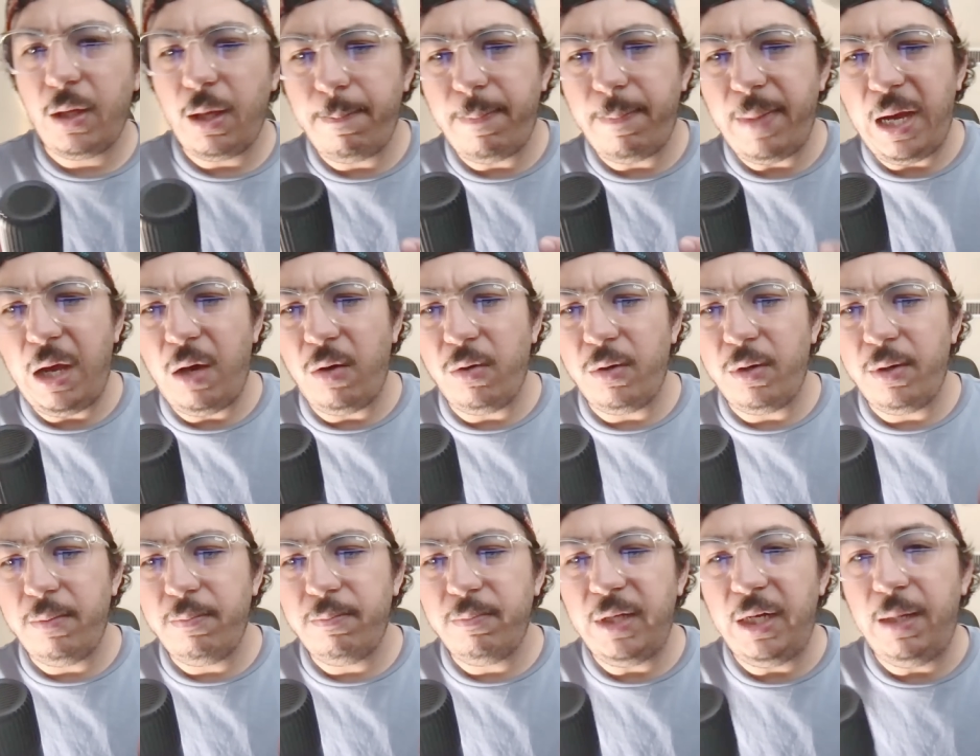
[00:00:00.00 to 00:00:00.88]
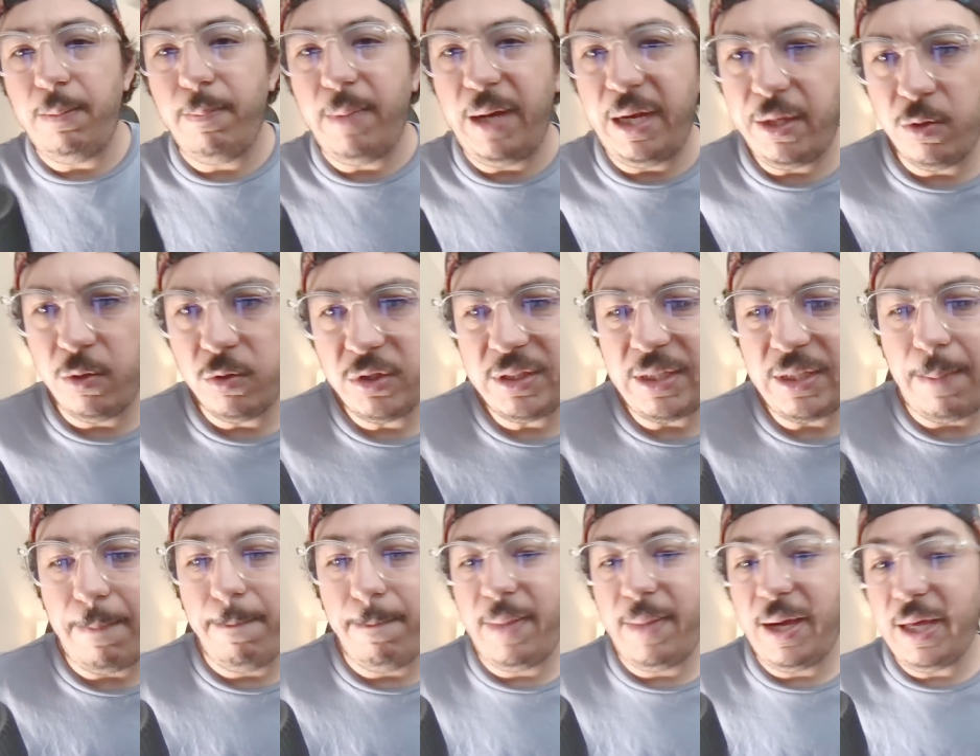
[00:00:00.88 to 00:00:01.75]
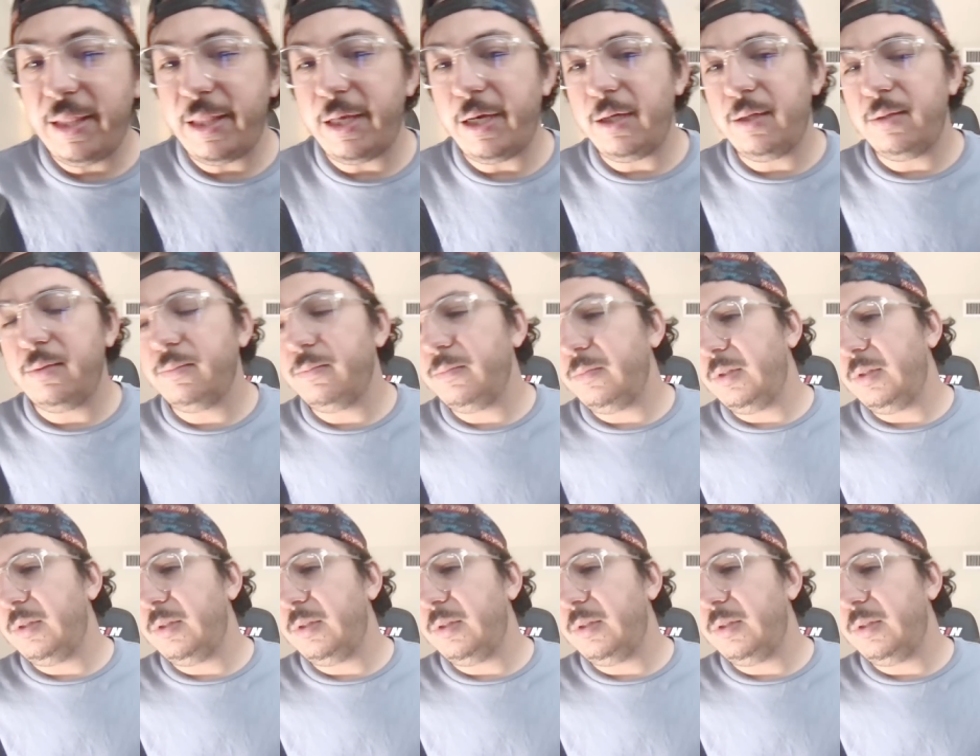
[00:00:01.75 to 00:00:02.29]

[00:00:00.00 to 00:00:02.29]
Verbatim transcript: about El Mayo Zambada,